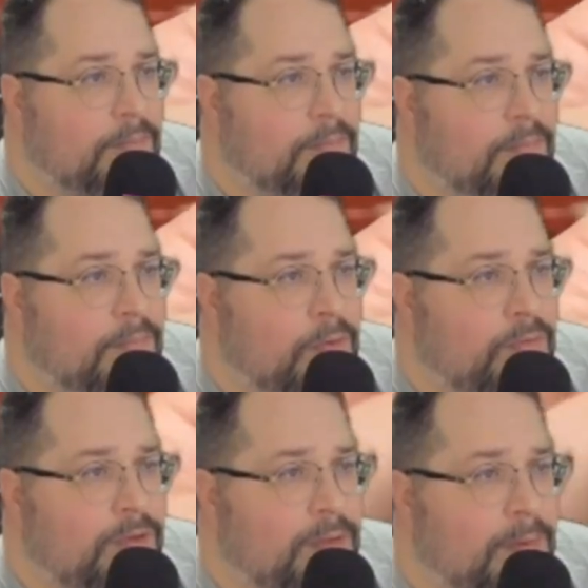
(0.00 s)

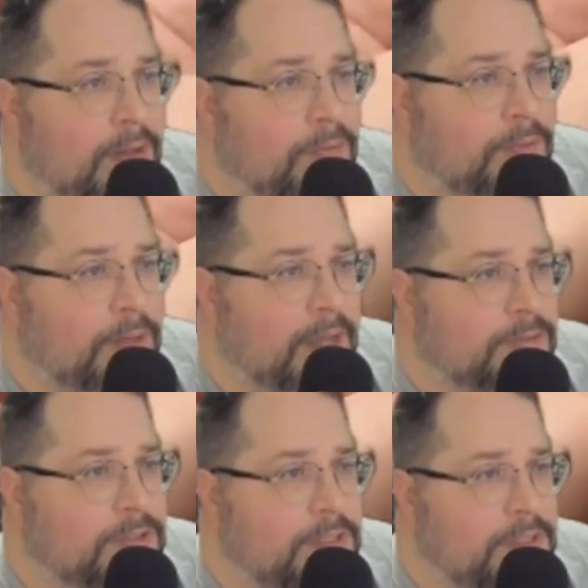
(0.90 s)
movie by the
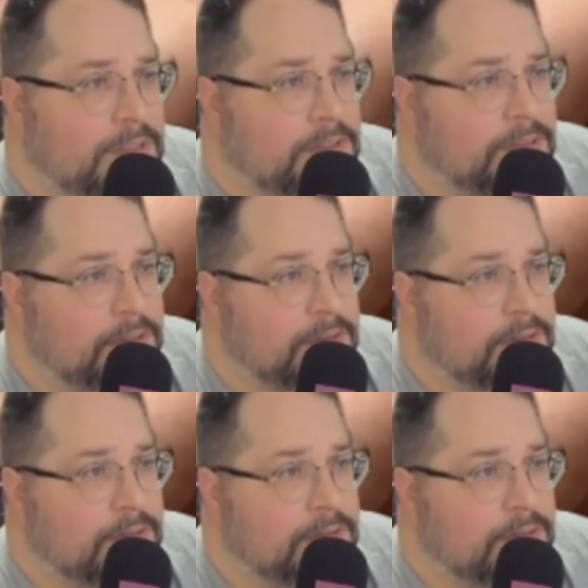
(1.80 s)
Wachowskis,